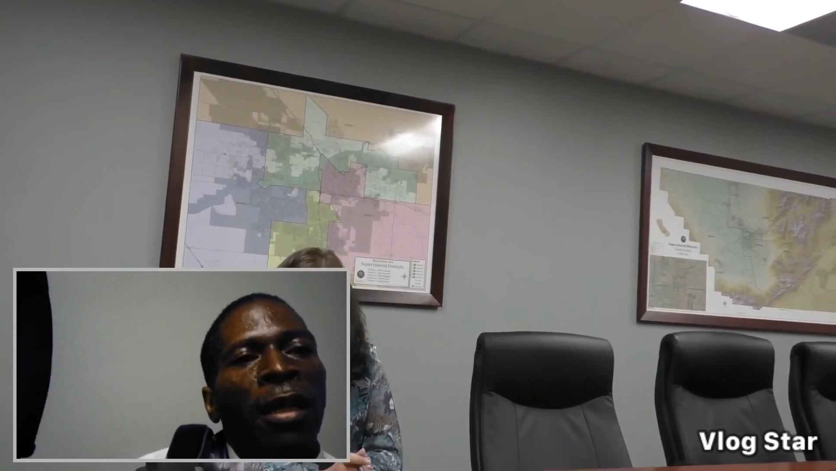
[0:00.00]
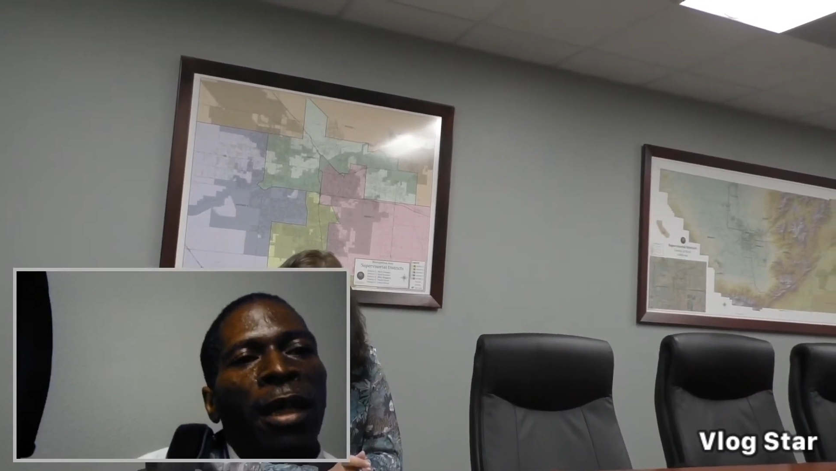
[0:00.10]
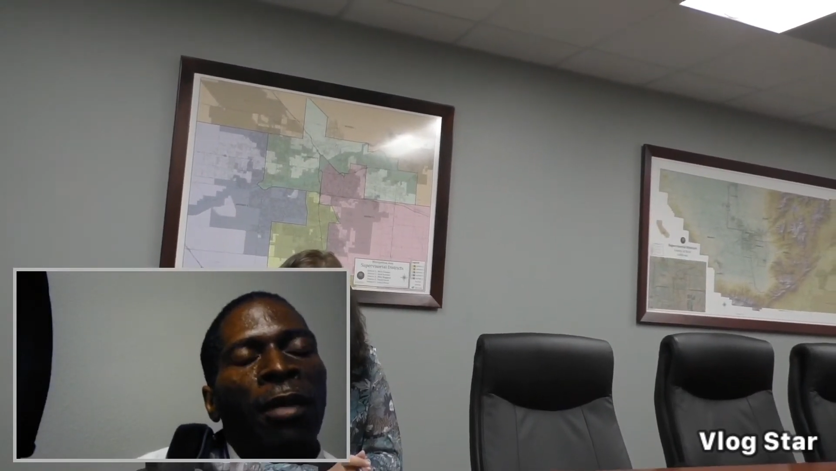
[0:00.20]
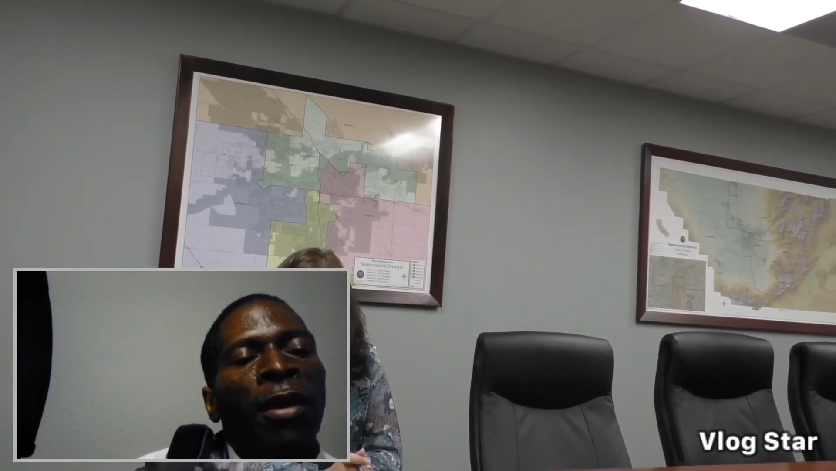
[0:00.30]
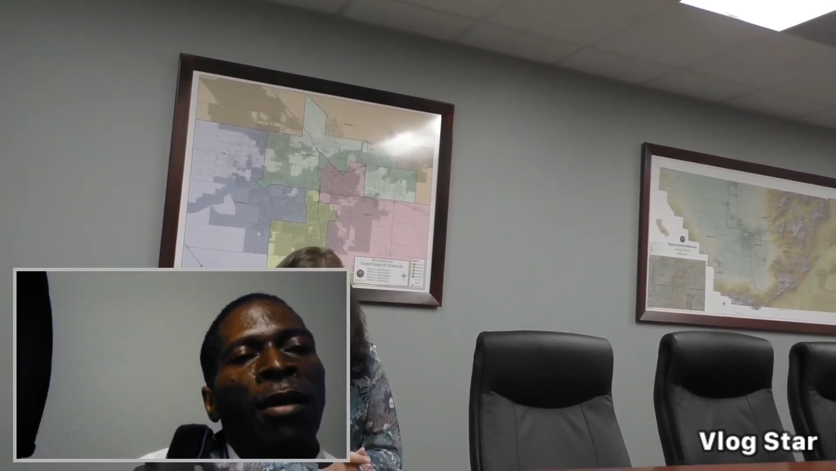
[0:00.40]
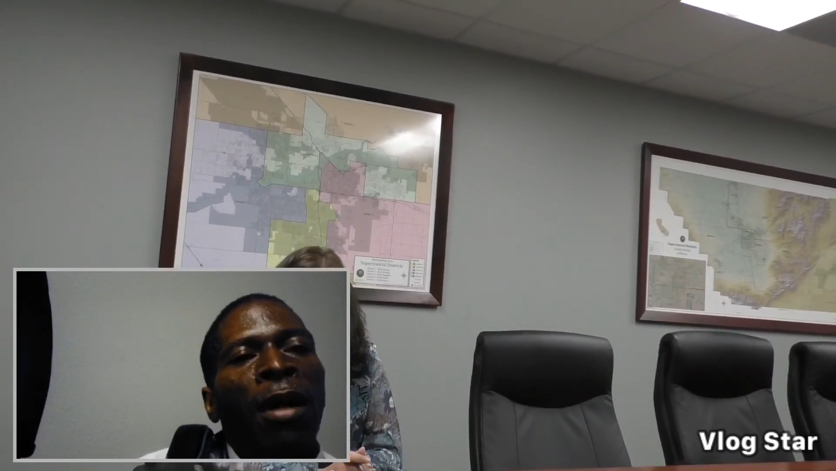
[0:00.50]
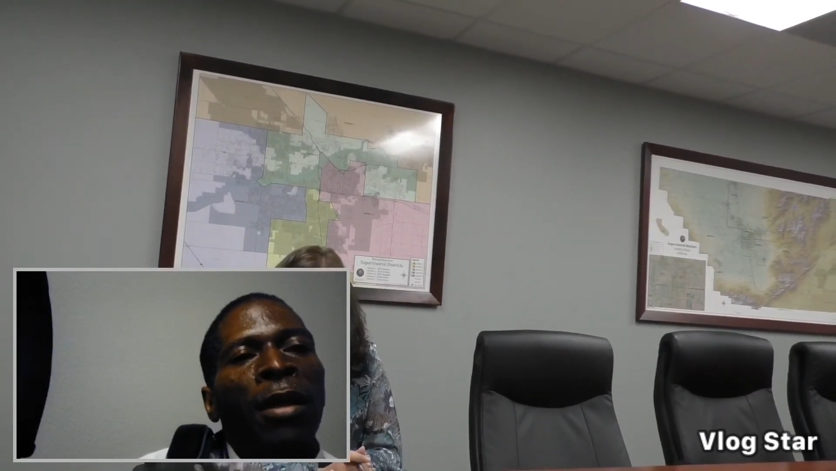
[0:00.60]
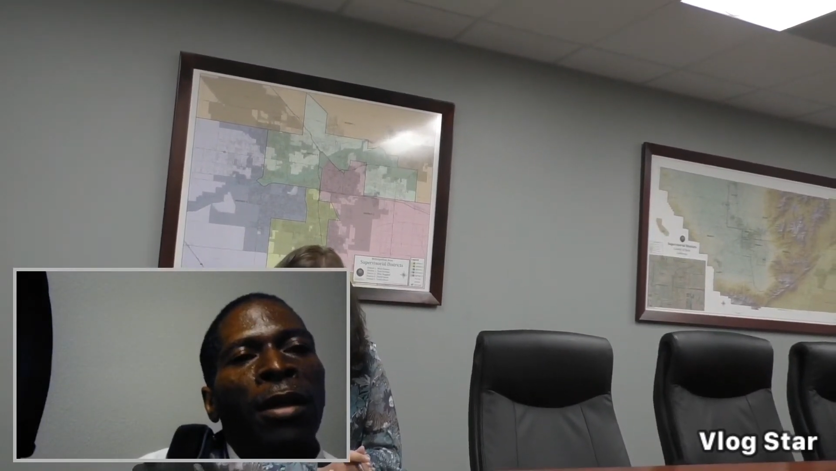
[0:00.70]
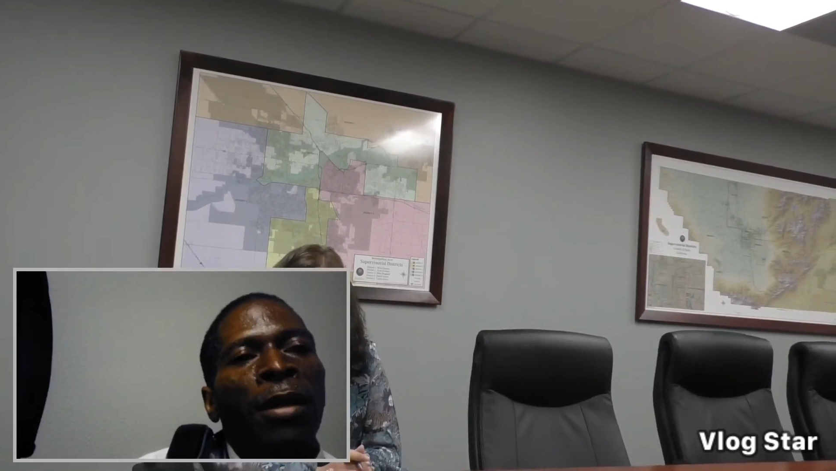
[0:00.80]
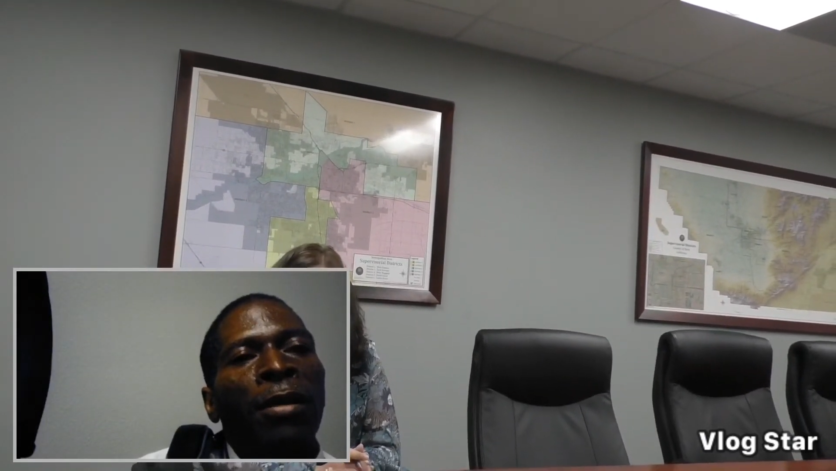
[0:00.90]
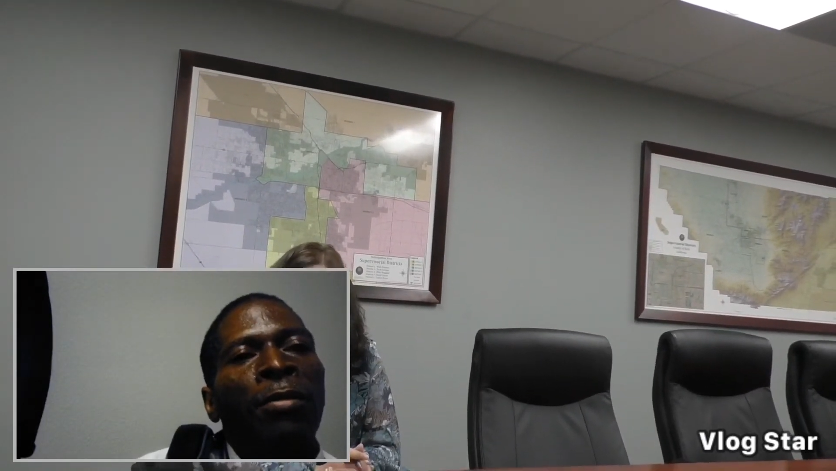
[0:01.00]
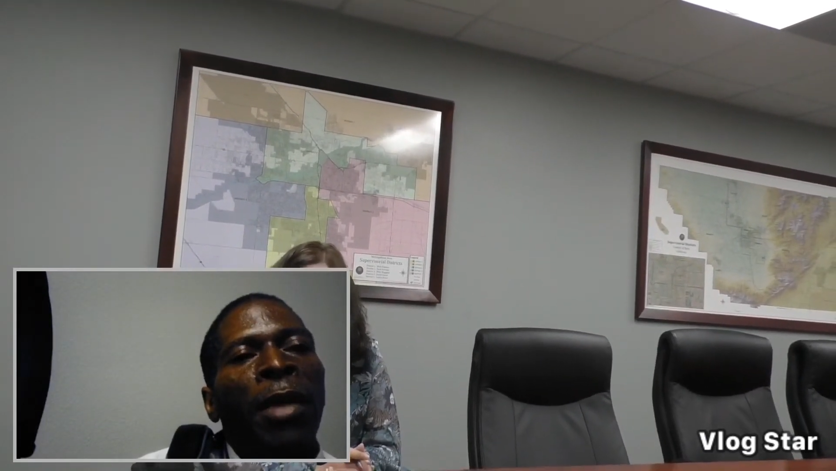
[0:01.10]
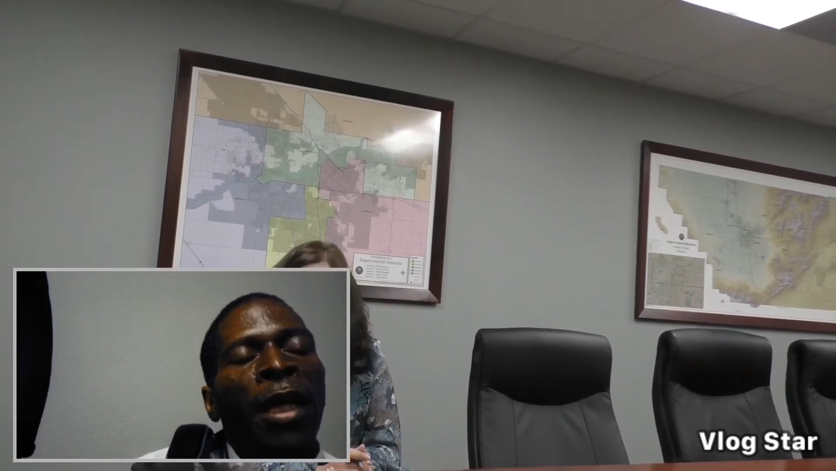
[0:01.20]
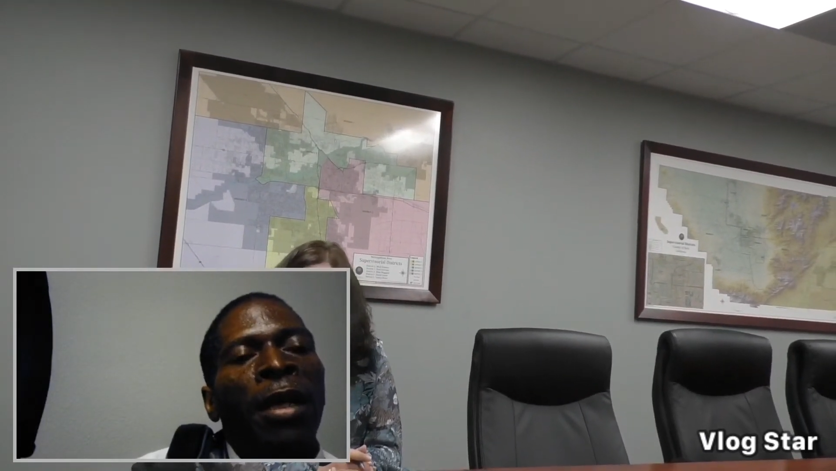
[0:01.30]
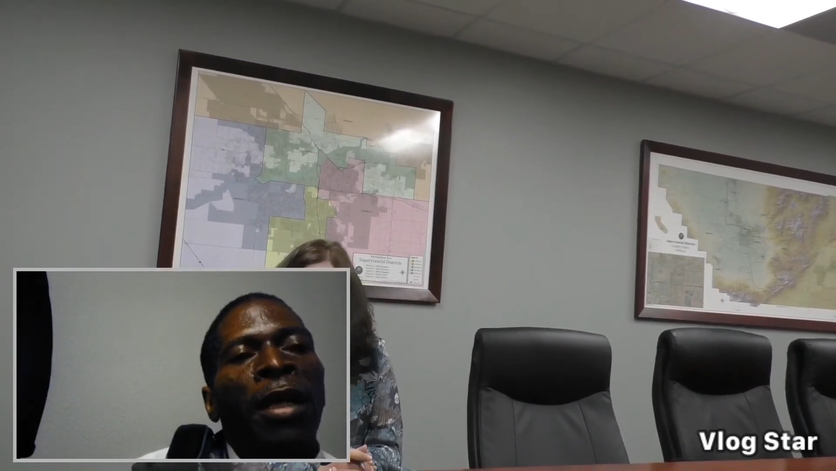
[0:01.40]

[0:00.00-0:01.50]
in regards to marrying a